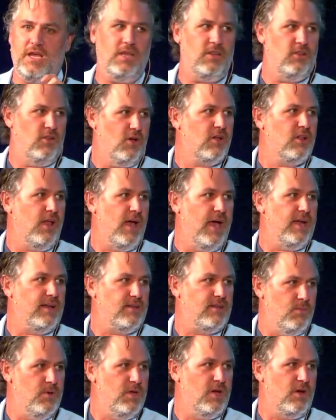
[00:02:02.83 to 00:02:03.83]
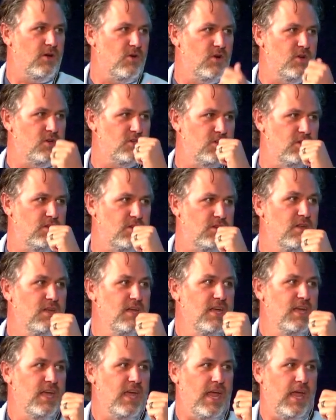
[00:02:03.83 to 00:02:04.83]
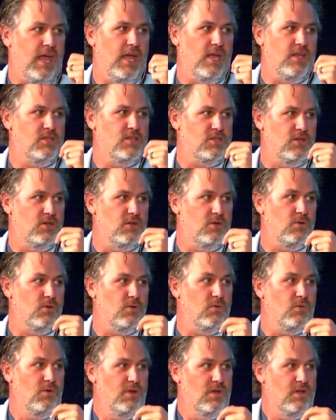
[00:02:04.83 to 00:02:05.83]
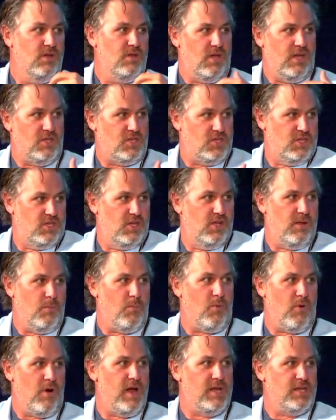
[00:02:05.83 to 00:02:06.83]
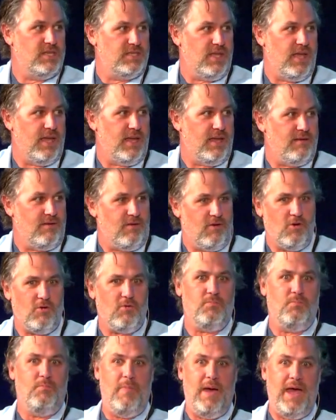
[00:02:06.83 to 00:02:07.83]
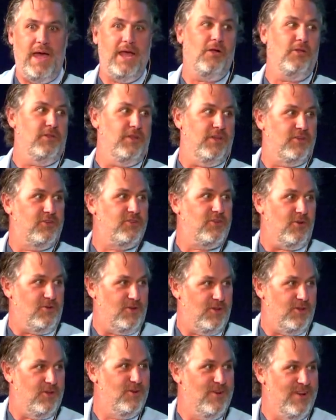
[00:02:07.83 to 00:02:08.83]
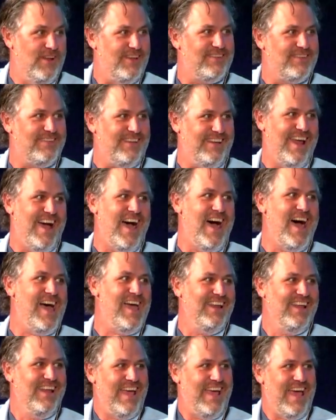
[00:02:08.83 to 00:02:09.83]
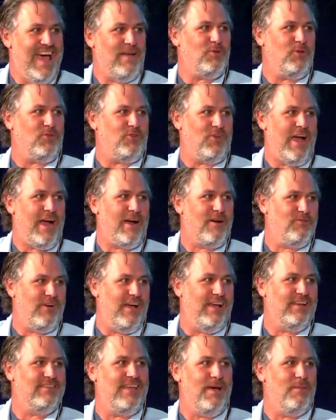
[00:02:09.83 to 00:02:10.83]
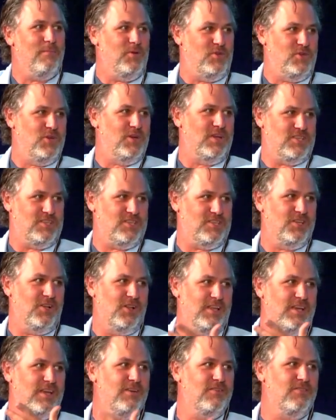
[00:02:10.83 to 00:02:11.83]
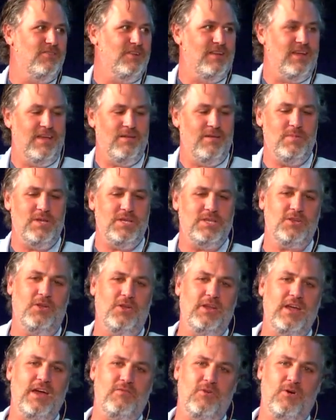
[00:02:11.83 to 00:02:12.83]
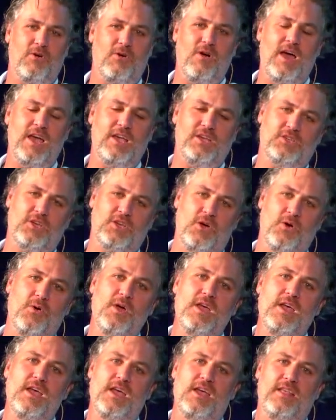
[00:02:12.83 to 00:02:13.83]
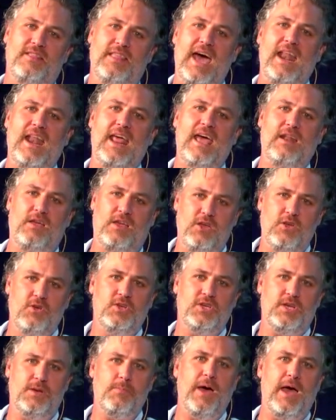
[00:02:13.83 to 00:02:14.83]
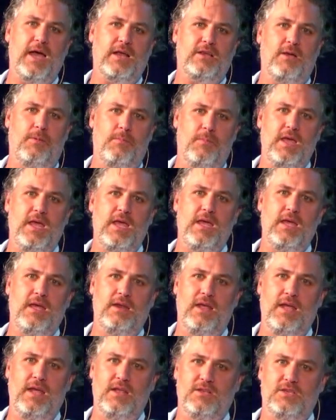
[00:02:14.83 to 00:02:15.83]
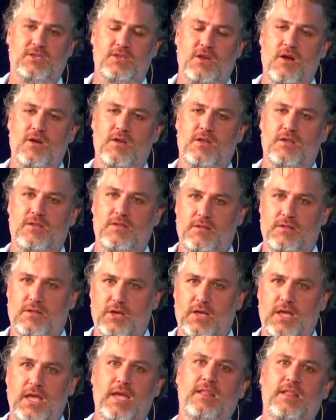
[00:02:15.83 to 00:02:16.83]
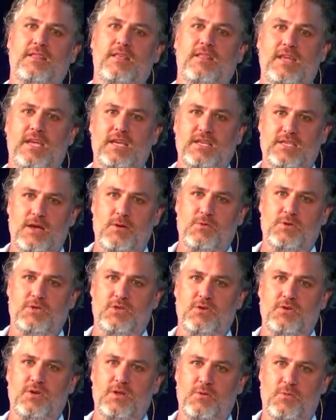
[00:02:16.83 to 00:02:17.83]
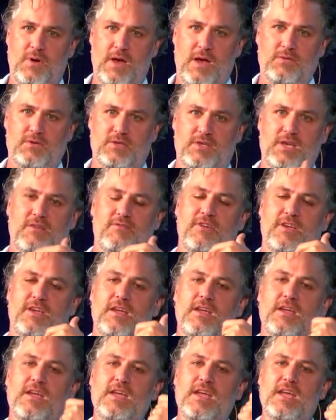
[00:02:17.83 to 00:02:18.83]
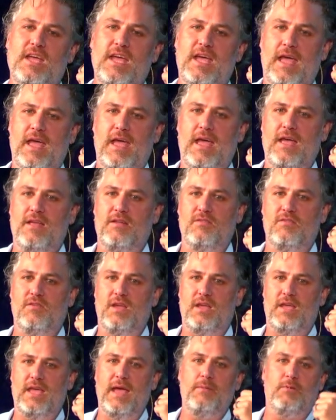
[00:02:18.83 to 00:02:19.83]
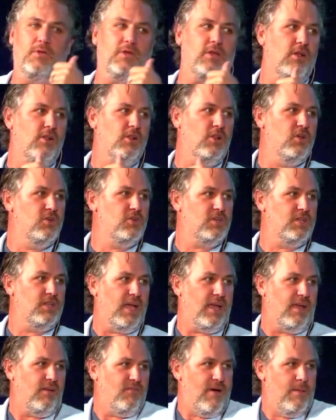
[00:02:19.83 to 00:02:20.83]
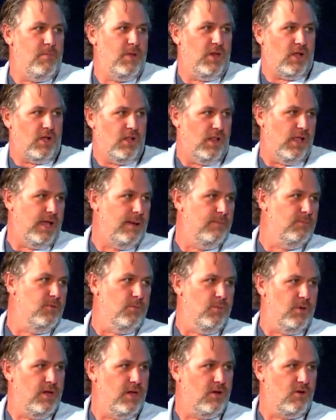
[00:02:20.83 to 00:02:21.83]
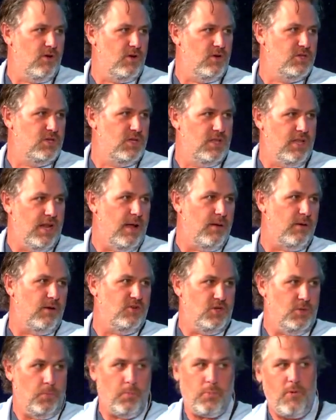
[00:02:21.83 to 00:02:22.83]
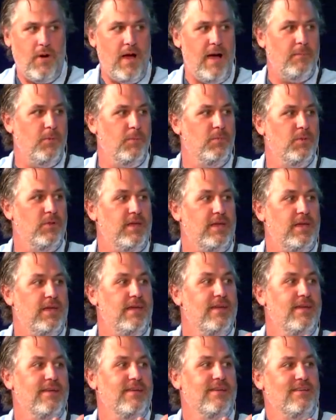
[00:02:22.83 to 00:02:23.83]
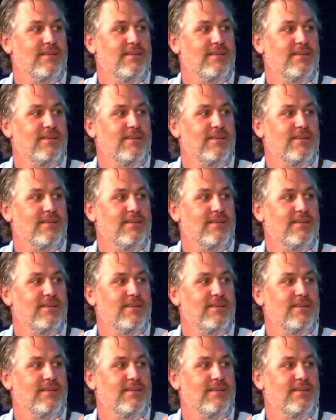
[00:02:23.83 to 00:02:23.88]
it can look like to be a Christian and to still embrace, like, your maleness, your dudeness, and not have to sacrifice that, but you can still live and be sold out for Christ. So that had a huge impact on me, and started looking at the things I was doing, the way I was living, and came to the conclusion, like, if I'm going to claim to be a Christian, then I should probably